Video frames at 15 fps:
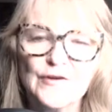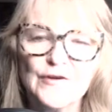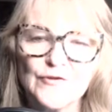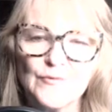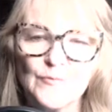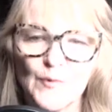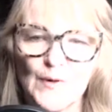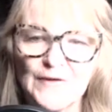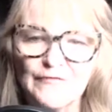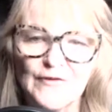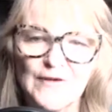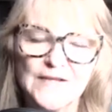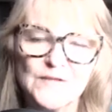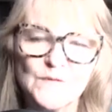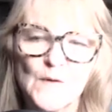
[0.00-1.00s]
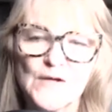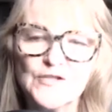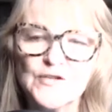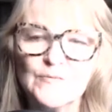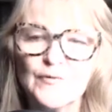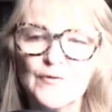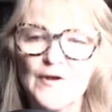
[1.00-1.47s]
or your boyfriend is
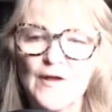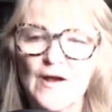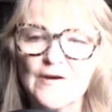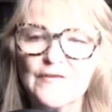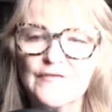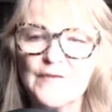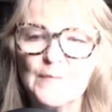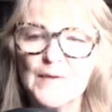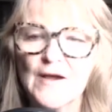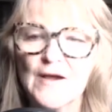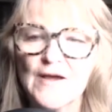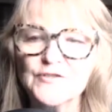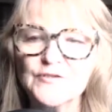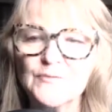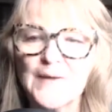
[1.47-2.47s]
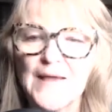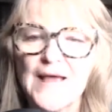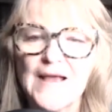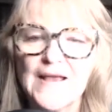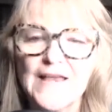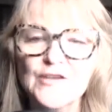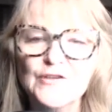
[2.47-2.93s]
watching pornography behind your
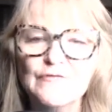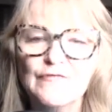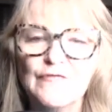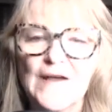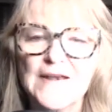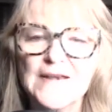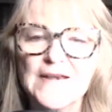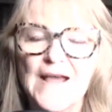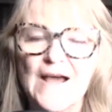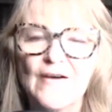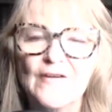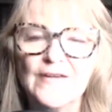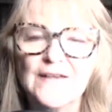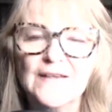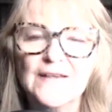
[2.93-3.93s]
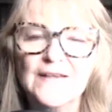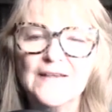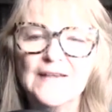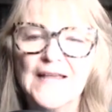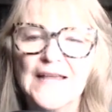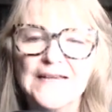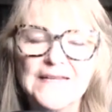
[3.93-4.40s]
back, and you find out,
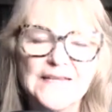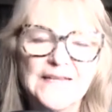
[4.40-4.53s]
and he